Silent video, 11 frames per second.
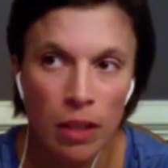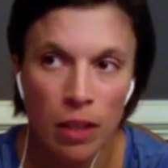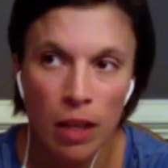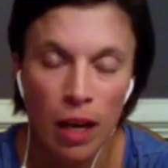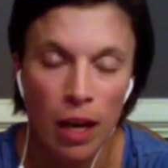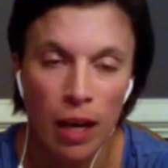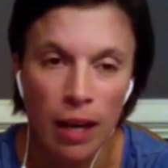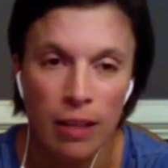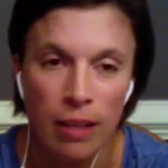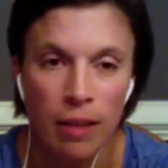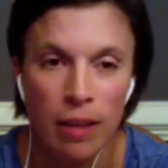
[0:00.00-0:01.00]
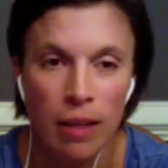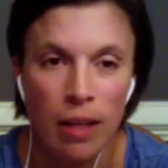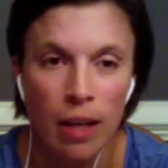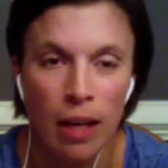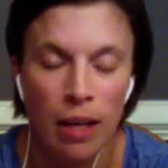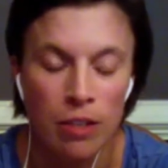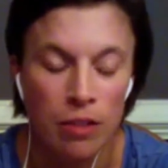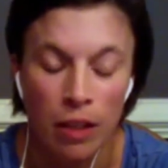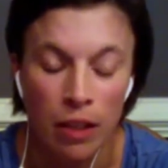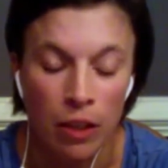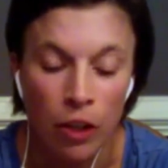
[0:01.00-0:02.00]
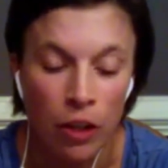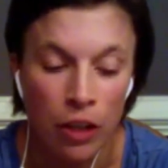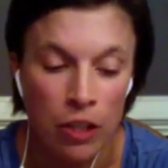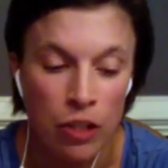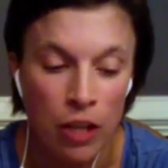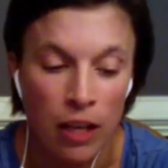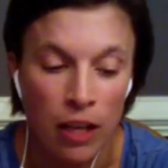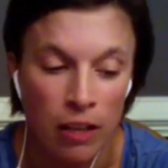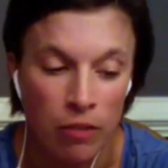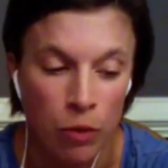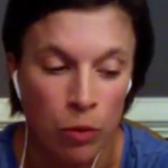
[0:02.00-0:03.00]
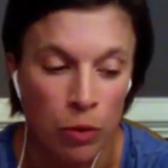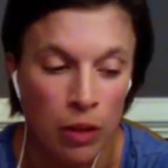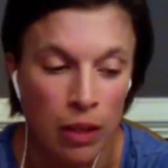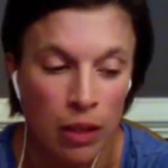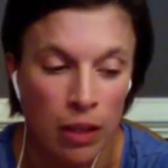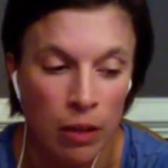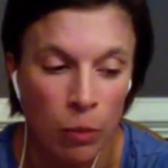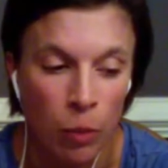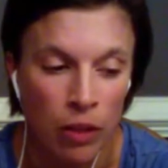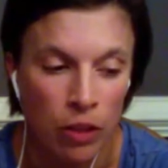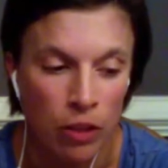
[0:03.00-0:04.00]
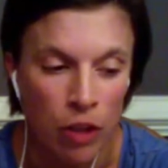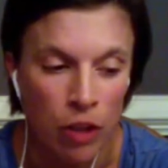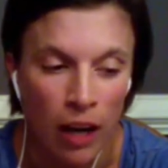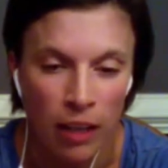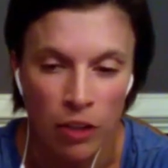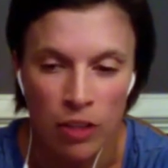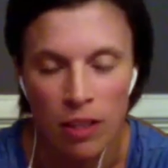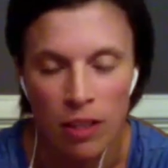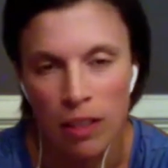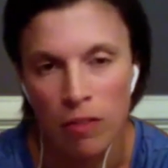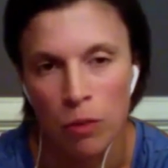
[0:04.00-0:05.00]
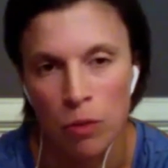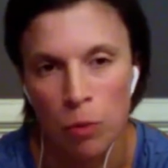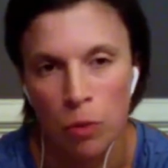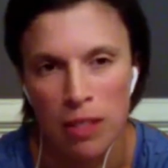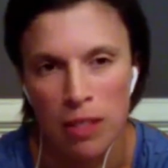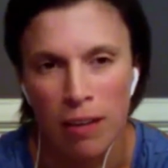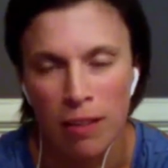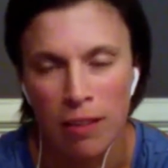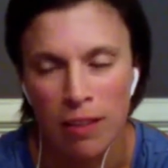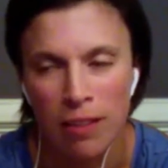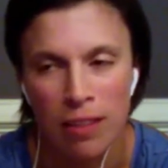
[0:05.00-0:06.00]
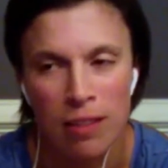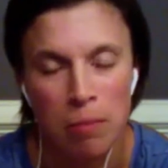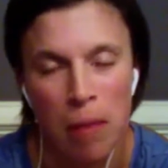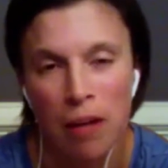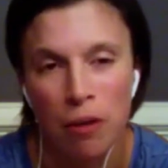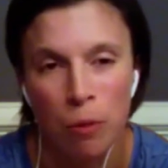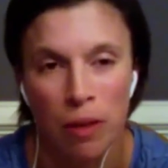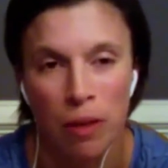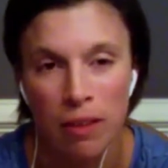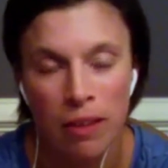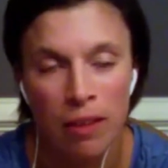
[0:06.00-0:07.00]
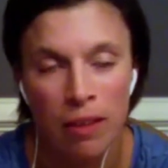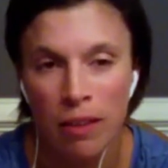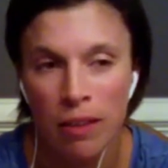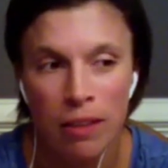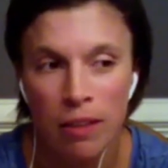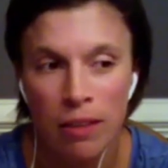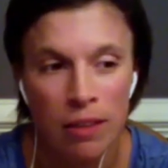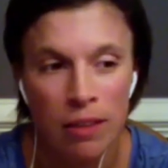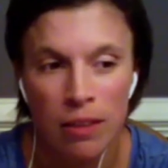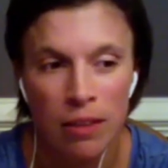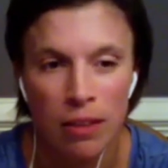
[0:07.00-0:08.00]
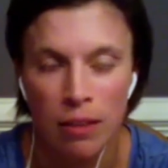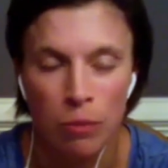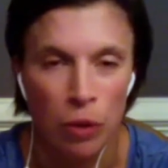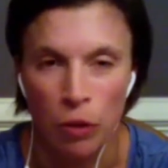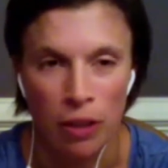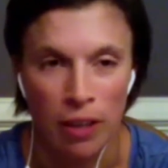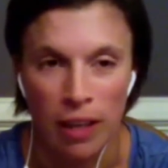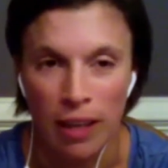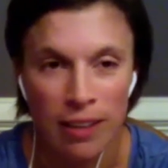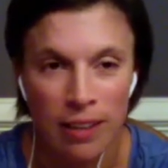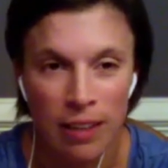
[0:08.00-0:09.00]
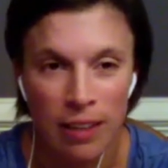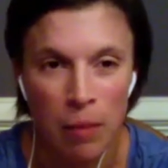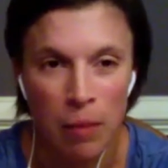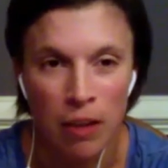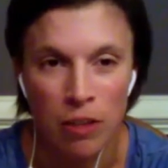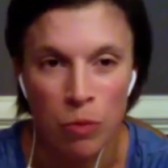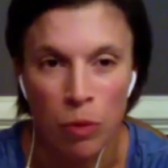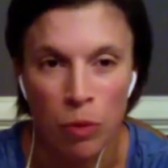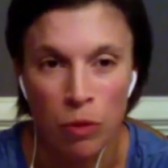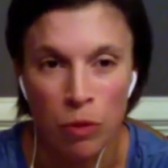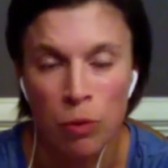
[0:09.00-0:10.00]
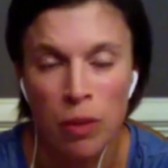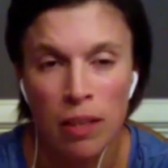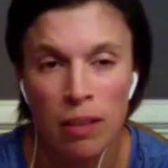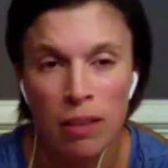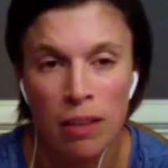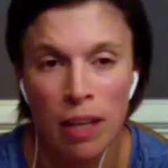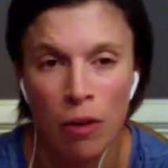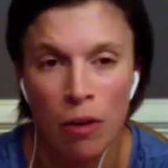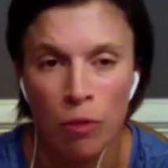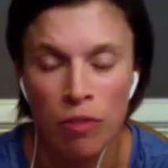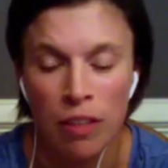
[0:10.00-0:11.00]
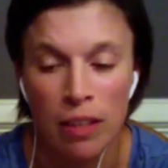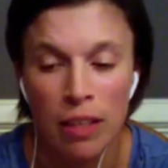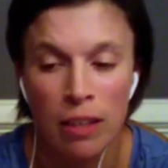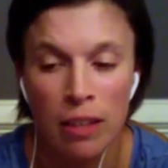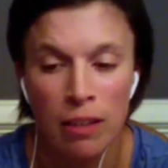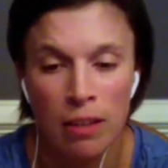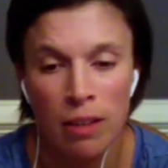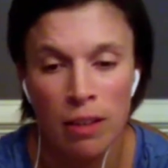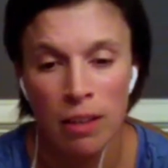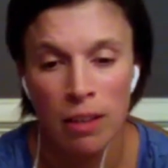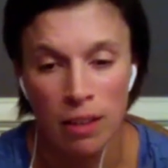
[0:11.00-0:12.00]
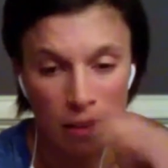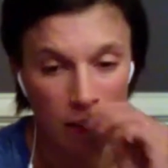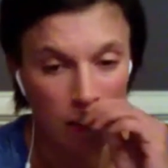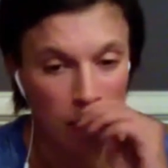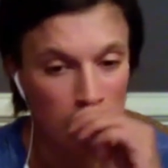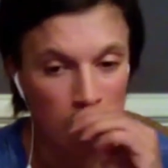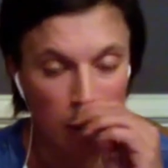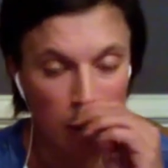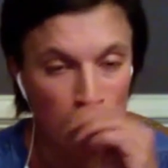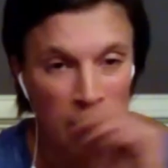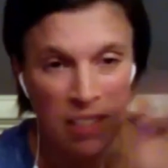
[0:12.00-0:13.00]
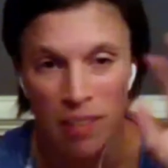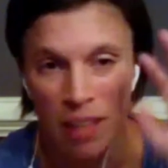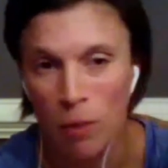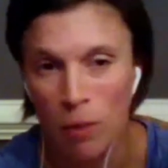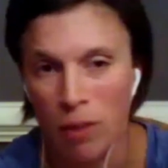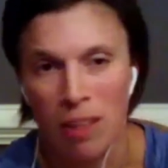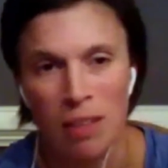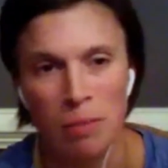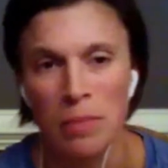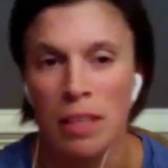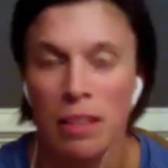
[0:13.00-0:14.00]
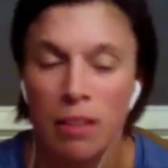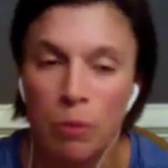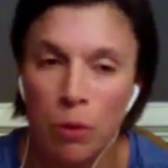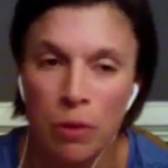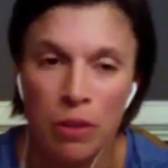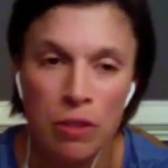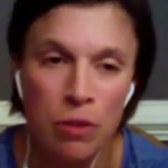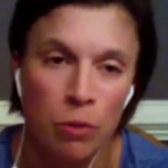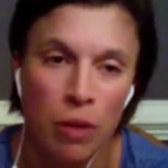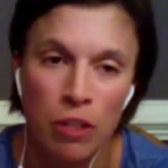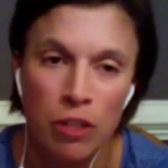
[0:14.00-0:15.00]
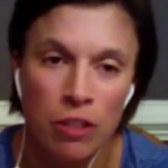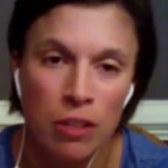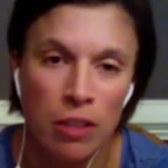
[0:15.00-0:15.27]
I encourage any of you that when you're talking, just to leave those words out. It doesn't matter what we look like. It matters what we're doing and how we're feeling. And the rest of that will come down the road. There's no rush.